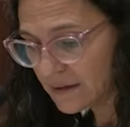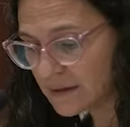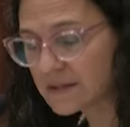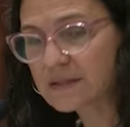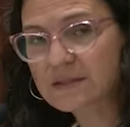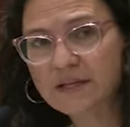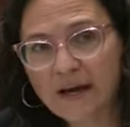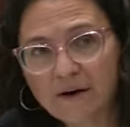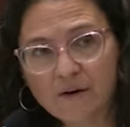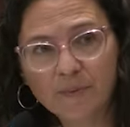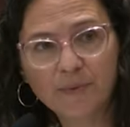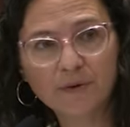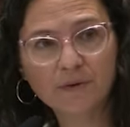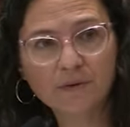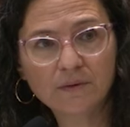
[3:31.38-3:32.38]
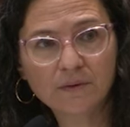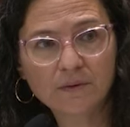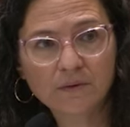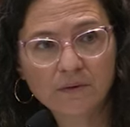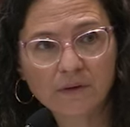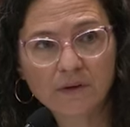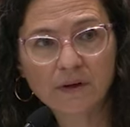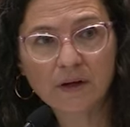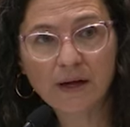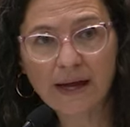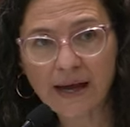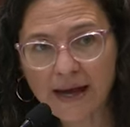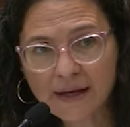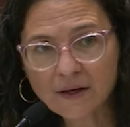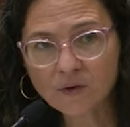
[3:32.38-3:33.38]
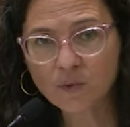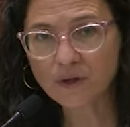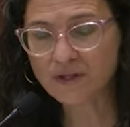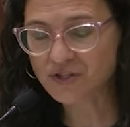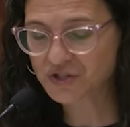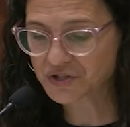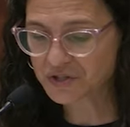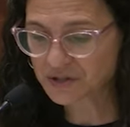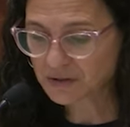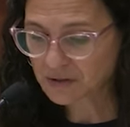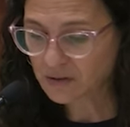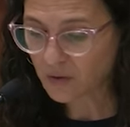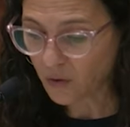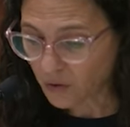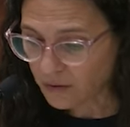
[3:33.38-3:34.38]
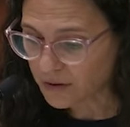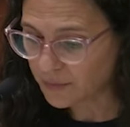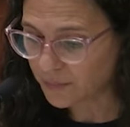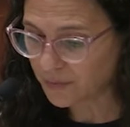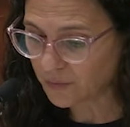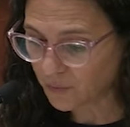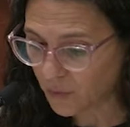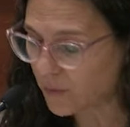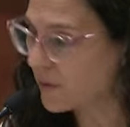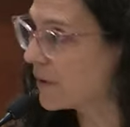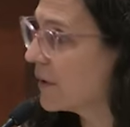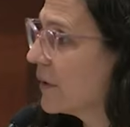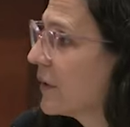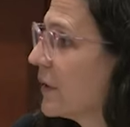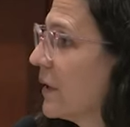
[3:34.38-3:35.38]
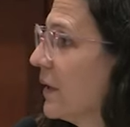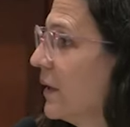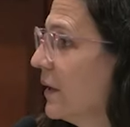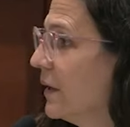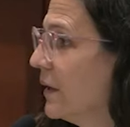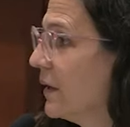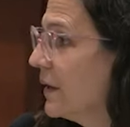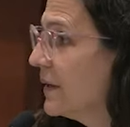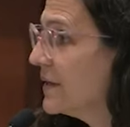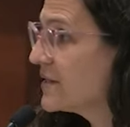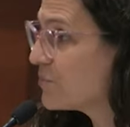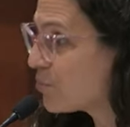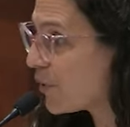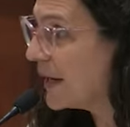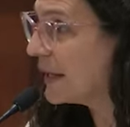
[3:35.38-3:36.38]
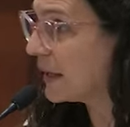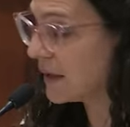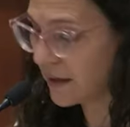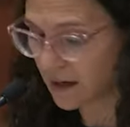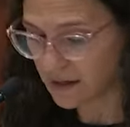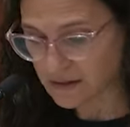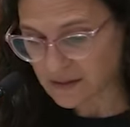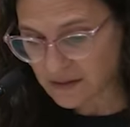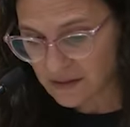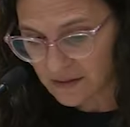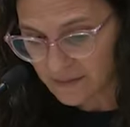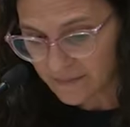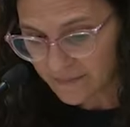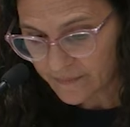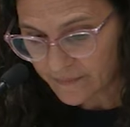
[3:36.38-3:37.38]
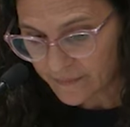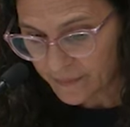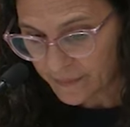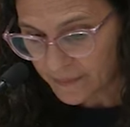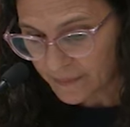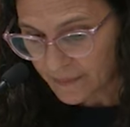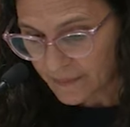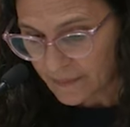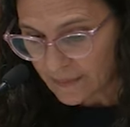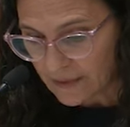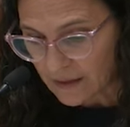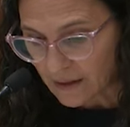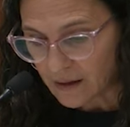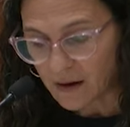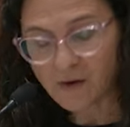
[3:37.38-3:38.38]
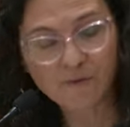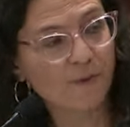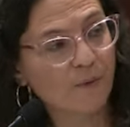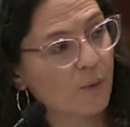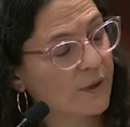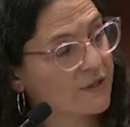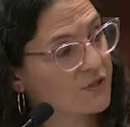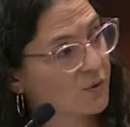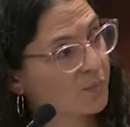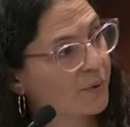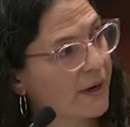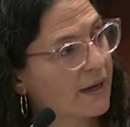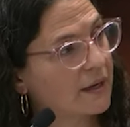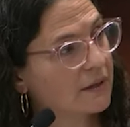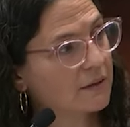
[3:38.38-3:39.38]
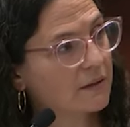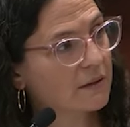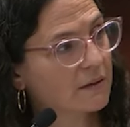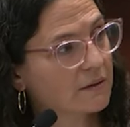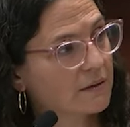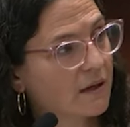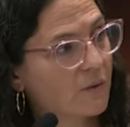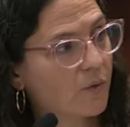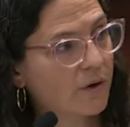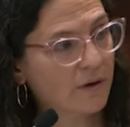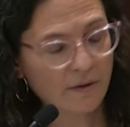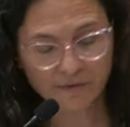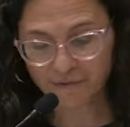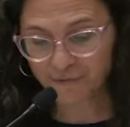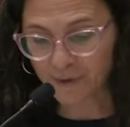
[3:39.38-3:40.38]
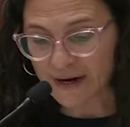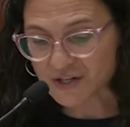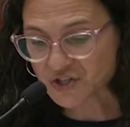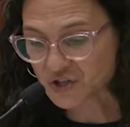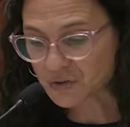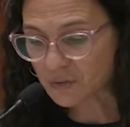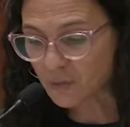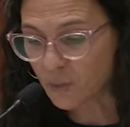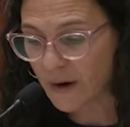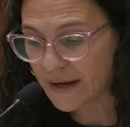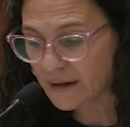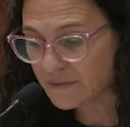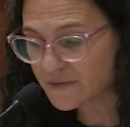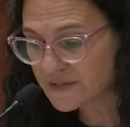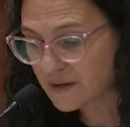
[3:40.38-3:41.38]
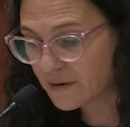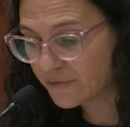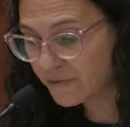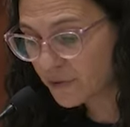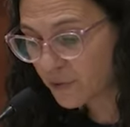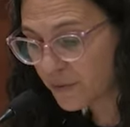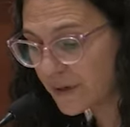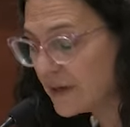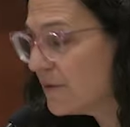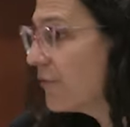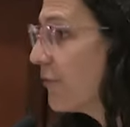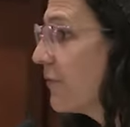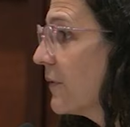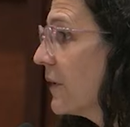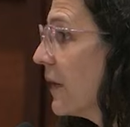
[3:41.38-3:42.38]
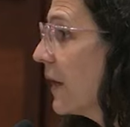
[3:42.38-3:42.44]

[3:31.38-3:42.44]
This terrible, anguished, horrible war is breaking us. Over winter break, there were fresh waves of grief